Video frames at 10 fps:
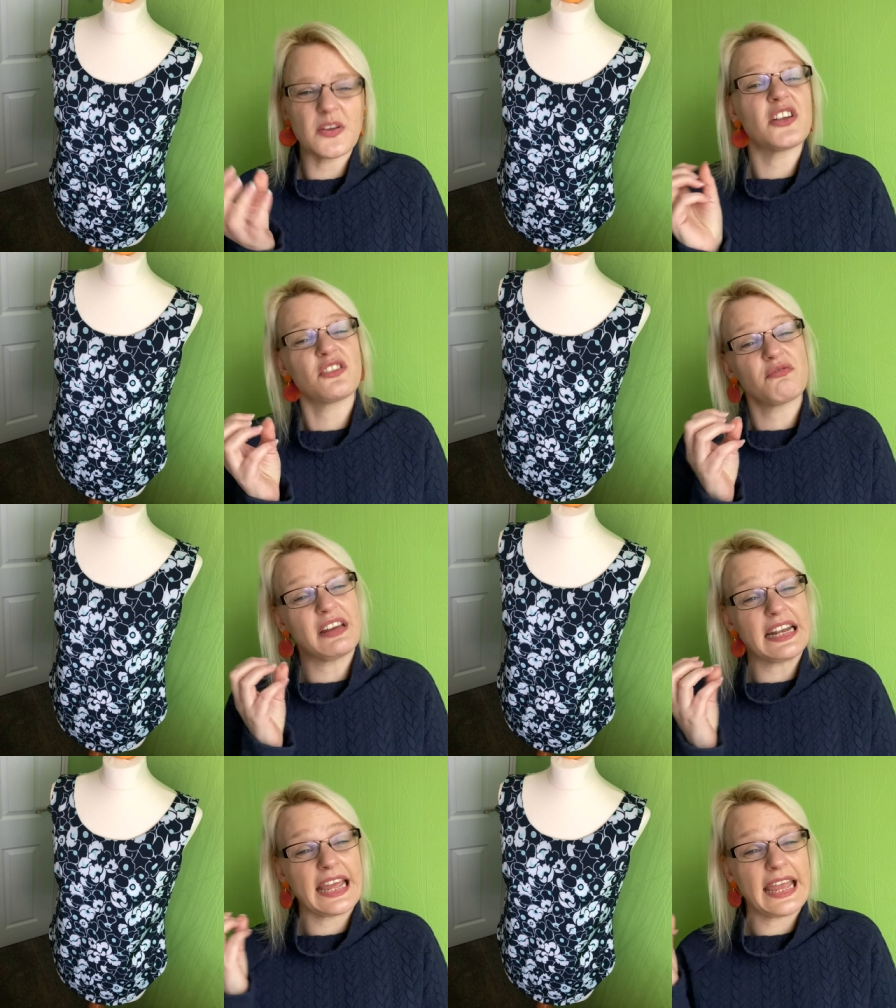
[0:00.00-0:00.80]
you can just
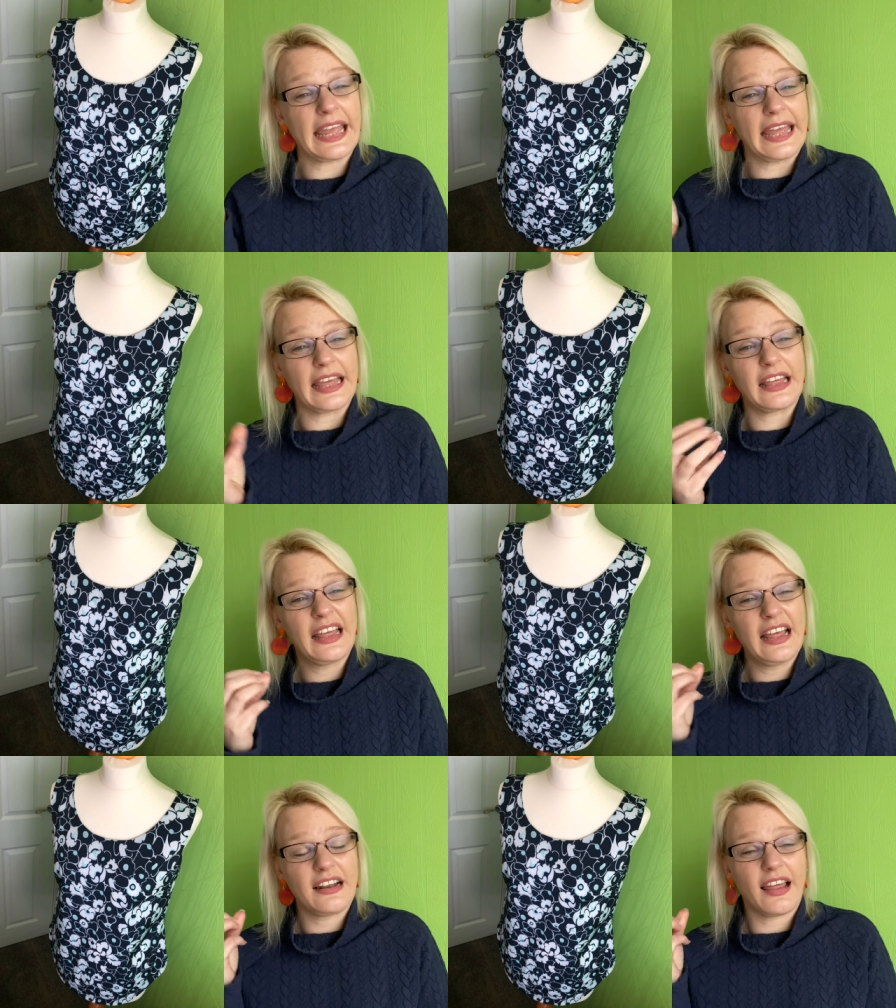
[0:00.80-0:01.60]
really hear
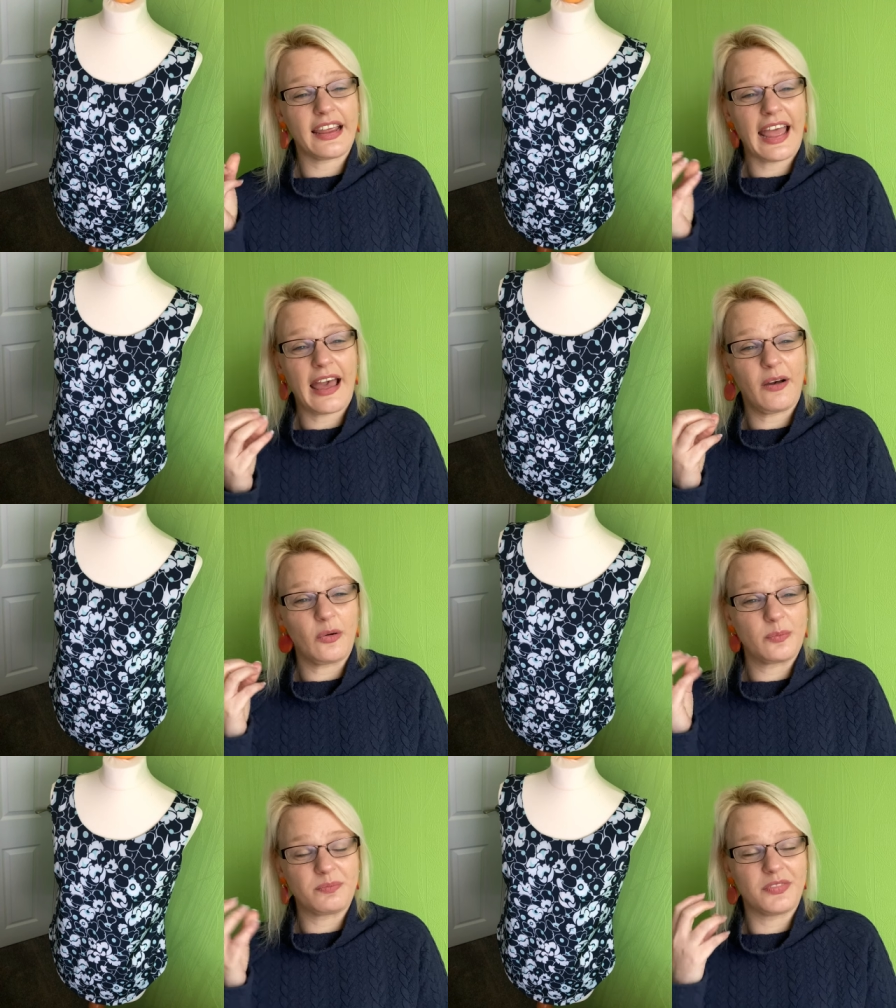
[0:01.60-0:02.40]
like
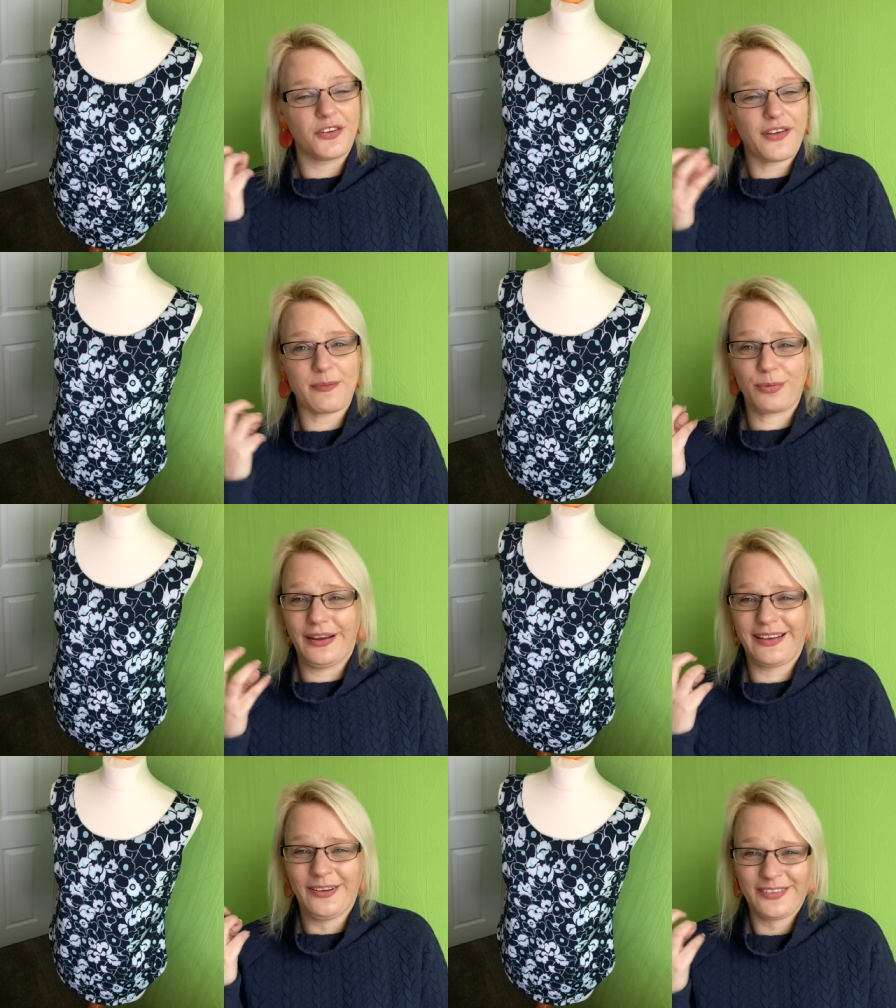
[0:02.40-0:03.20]
how the
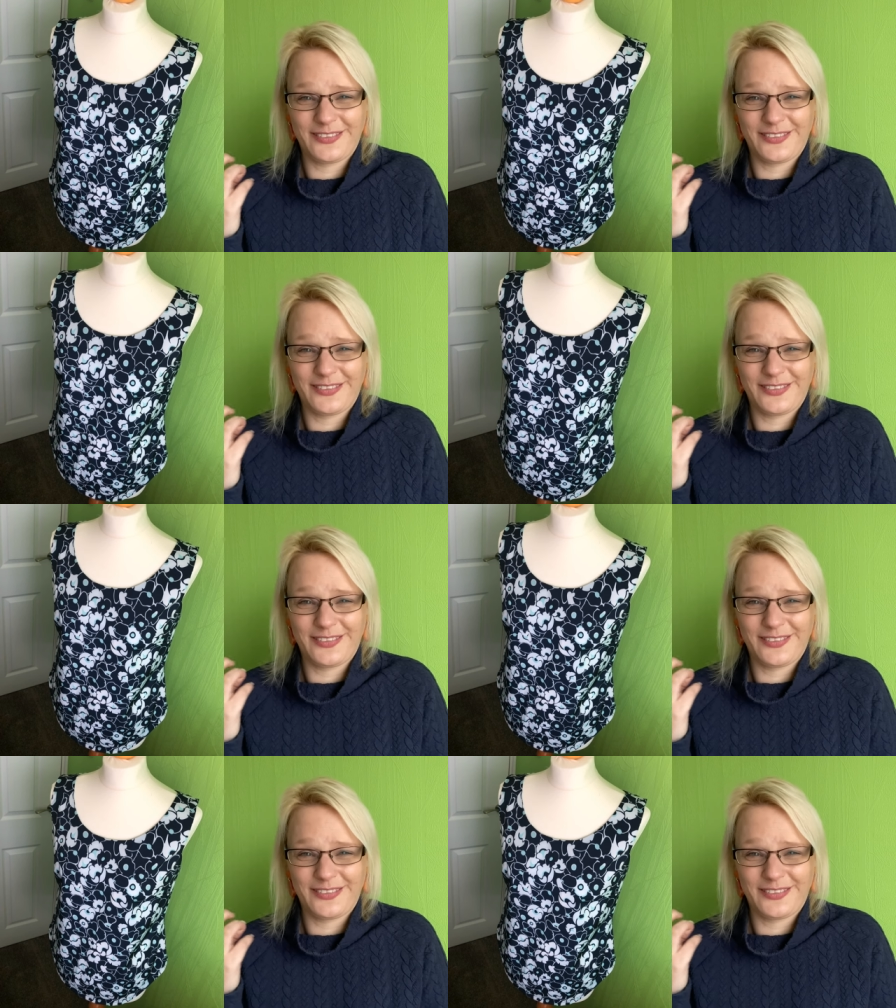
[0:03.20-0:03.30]
fabric